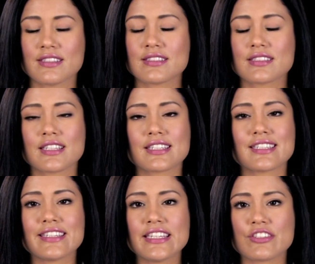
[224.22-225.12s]
Skin
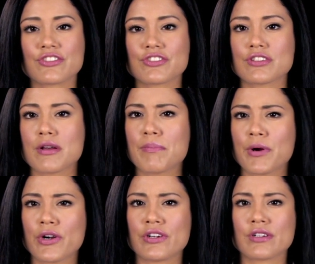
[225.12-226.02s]
can itch,
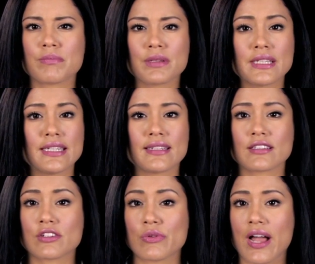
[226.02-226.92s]
burn, bleed,
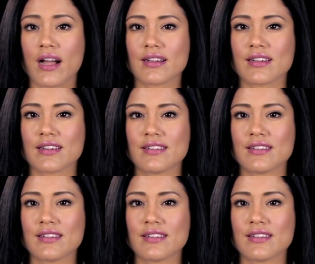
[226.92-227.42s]
and crack.